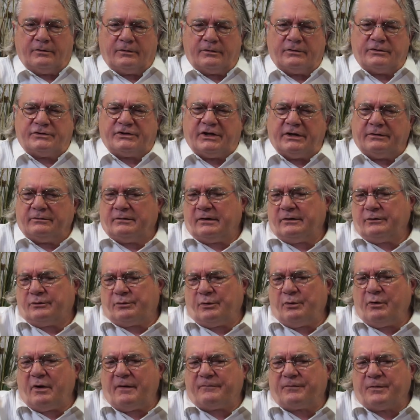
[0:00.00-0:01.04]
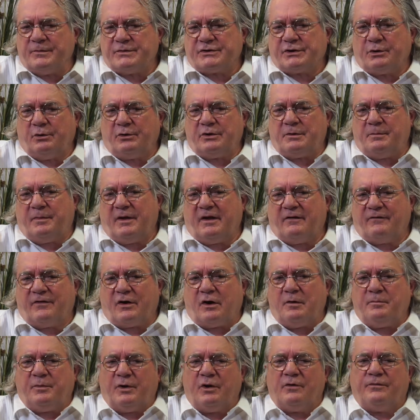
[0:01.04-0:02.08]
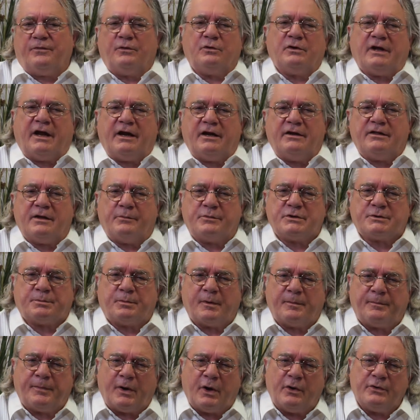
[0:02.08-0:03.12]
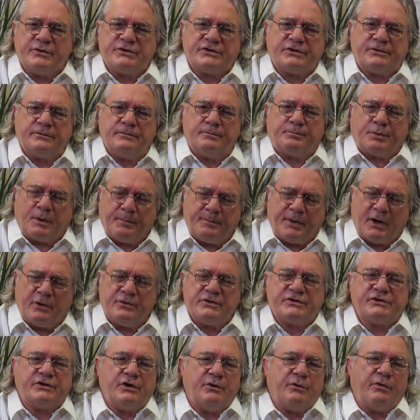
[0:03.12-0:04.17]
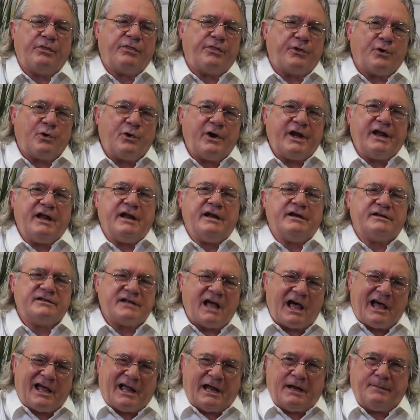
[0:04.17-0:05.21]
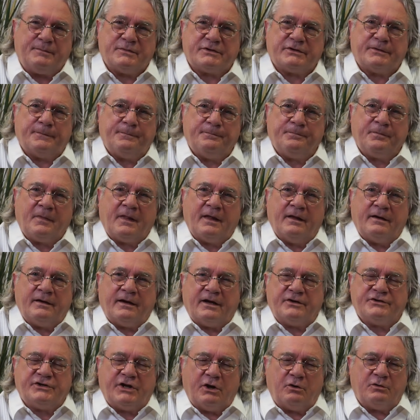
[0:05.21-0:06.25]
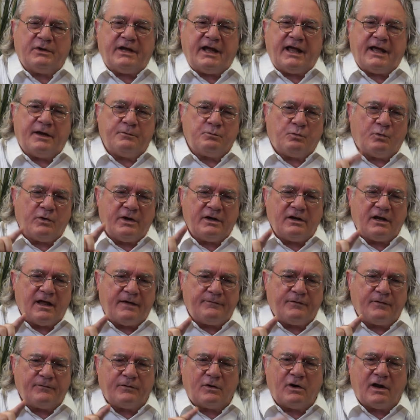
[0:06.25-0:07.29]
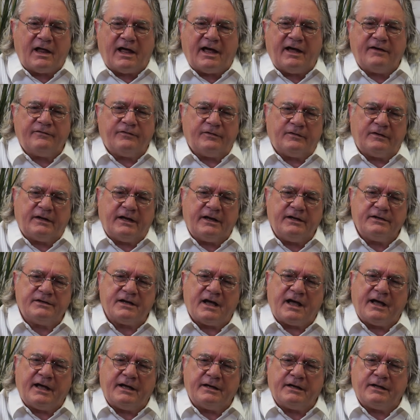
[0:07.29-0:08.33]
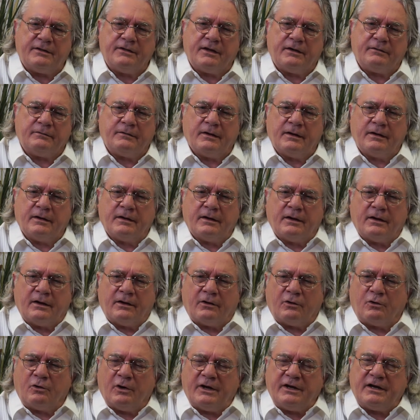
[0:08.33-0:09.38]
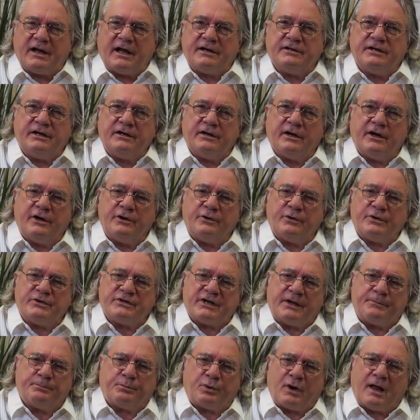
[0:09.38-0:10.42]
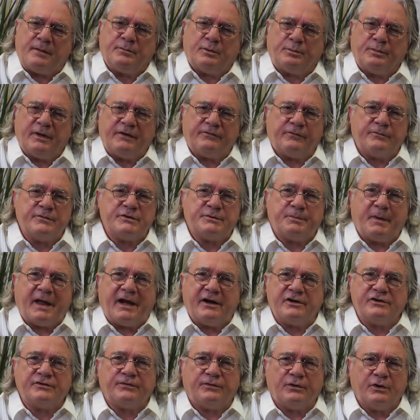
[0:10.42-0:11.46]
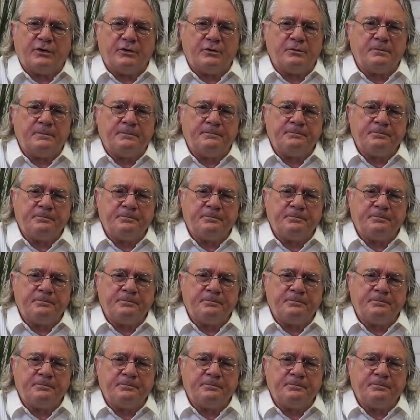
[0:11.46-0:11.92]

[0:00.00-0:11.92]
she grew up from school to be a very beautiful lady that was proposed to 30 times. Now, she only had one love of her life, and he died in the early 1900s, probably from Spanish flu.